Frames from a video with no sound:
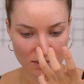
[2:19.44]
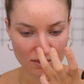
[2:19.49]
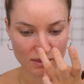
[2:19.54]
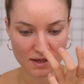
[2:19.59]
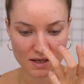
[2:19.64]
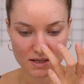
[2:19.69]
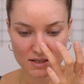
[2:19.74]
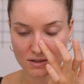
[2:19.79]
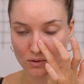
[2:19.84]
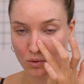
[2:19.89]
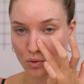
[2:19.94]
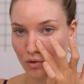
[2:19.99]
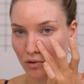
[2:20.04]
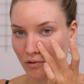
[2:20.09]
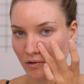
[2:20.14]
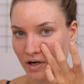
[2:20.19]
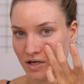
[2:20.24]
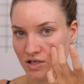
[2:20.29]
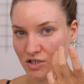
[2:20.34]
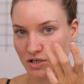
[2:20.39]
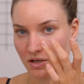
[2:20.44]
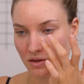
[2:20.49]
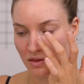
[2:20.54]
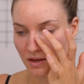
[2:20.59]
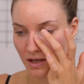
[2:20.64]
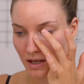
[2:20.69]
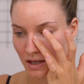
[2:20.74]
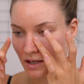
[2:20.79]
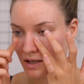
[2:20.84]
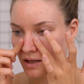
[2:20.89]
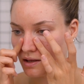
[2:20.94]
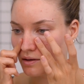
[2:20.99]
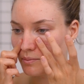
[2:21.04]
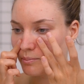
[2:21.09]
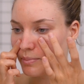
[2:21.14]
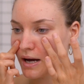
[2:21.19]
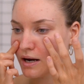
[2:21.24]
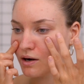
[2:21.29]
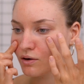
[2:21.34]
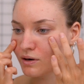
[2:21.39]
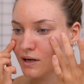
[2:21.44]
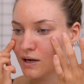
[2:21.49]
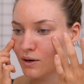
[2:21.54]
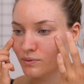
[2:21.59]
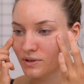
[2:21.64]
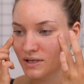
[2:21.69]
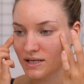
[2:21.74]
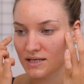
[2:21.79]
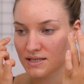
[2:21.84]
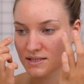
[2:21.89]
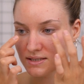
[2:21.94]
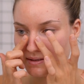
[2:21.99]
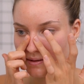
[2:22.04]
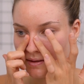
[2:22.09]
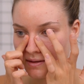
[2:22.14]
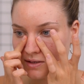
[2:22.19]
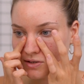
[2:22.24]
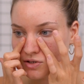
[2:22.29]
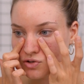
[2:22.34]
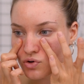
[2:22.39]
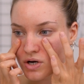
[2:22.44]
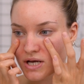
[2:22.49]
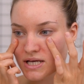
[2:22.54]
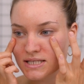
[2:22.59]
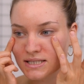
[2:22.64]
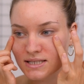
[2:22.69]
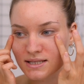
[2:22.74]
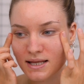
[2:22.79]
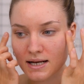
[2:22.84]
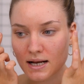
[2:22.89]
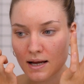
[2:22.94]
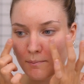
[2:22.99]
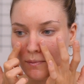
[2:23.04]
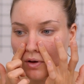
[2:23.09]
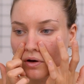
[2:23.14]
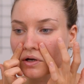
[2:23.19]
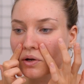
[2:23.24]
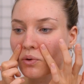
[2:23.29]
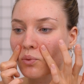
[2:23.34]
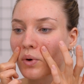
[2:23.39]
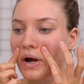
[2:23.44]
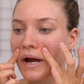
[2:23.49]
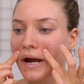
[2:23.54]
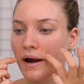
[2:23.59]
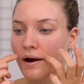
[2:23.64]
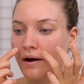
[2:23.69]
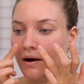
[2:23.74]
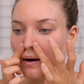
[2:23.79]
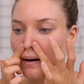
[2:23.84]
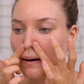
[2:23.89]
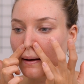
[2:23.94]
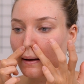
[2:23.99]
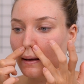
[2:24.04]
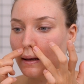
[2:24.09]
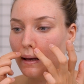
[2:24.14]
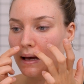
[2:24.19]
This orange thing in the background is the dress that I'm gonna wear,